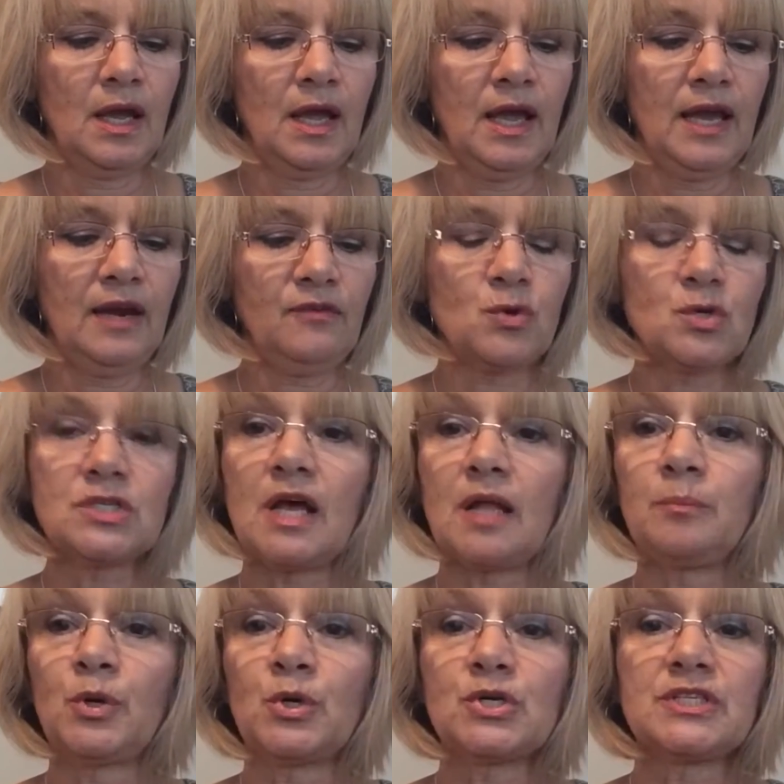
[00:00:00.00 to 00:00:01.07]
And of course, I'll
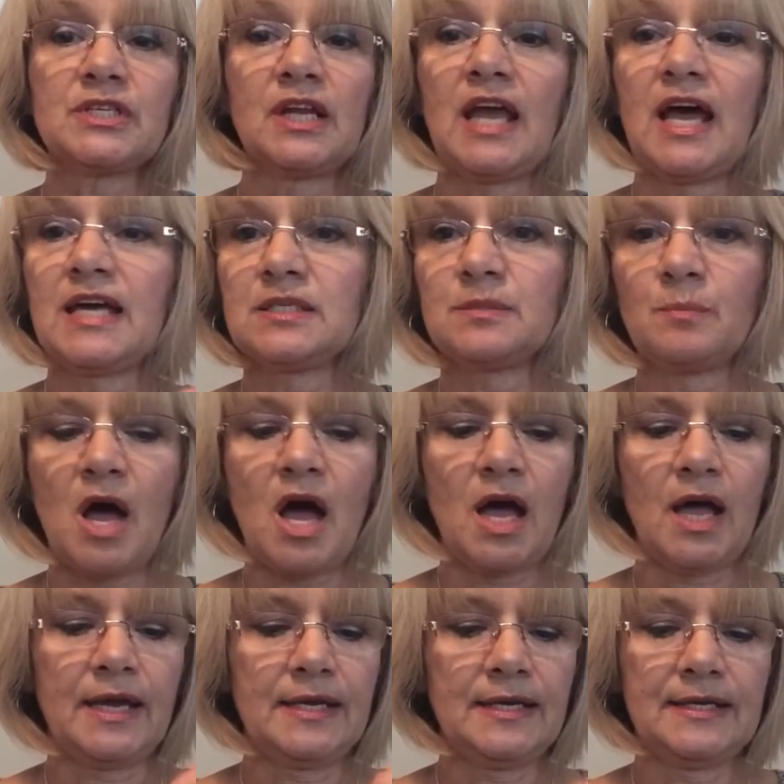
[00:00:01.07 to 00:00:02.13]
personalize
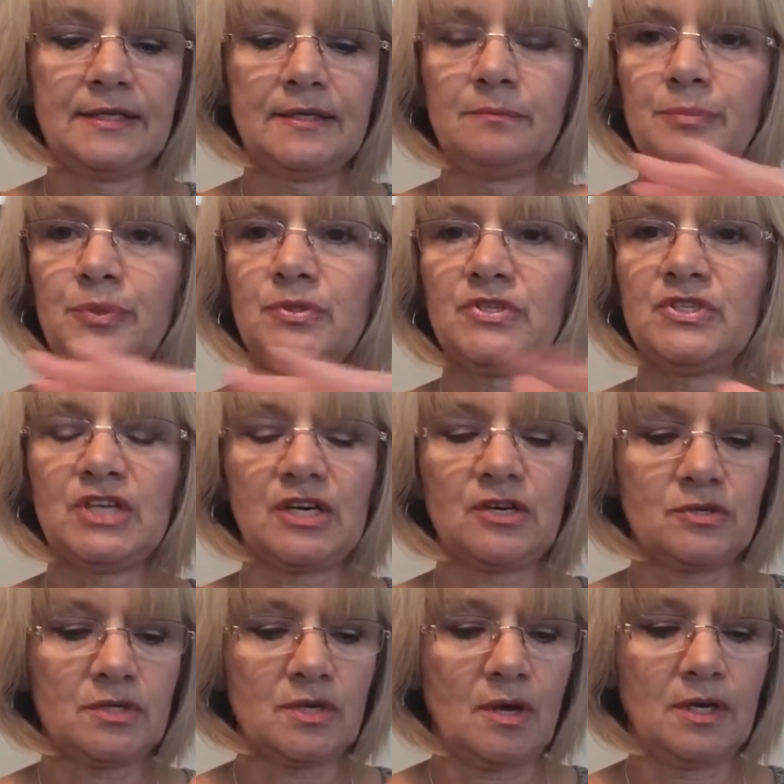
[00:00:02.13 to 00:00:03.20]
mine and put stickers
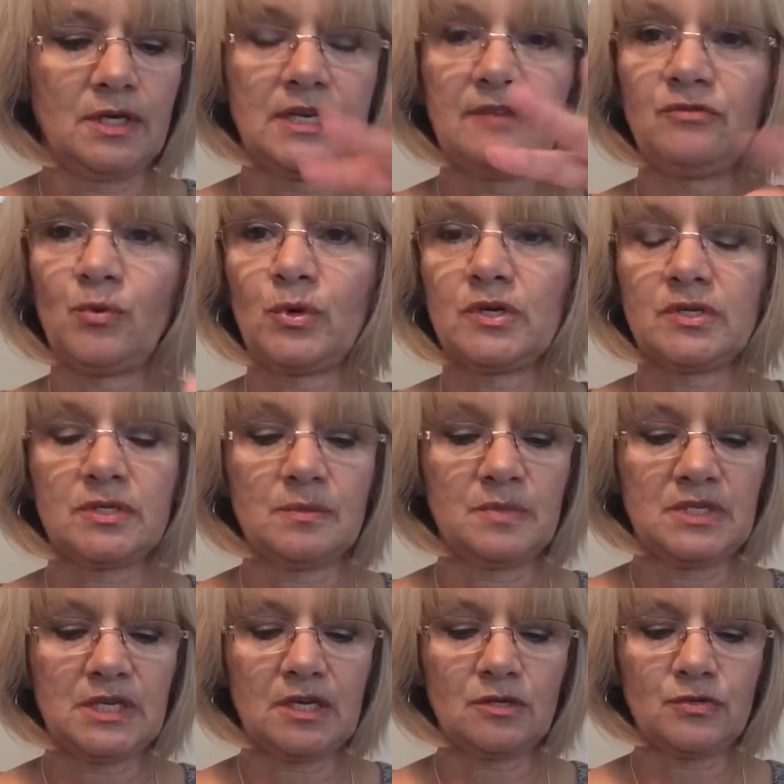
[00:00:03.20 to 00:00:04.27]
on it. I've ordered some
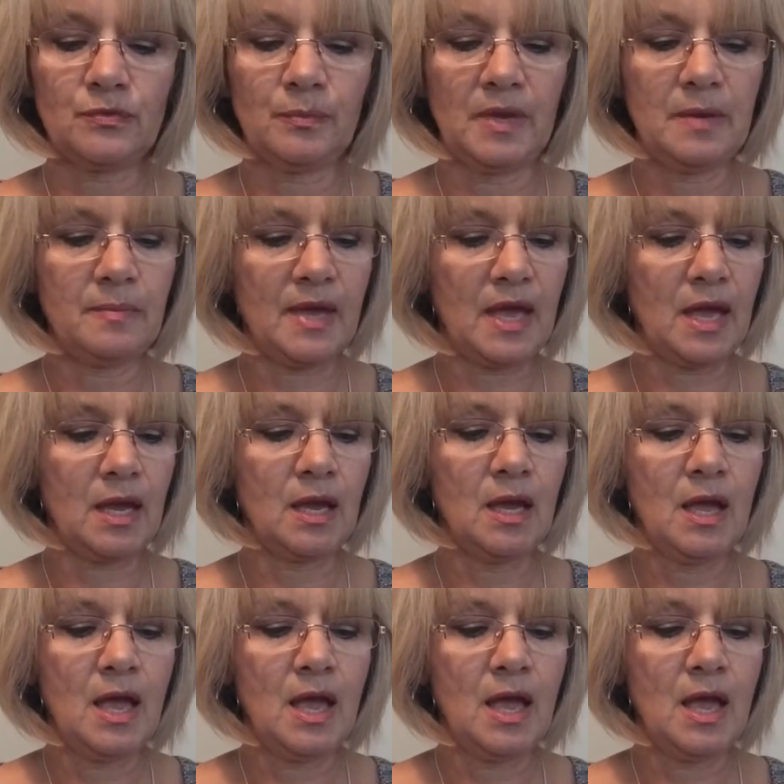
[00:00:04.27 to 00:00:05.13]
stickers from eBay.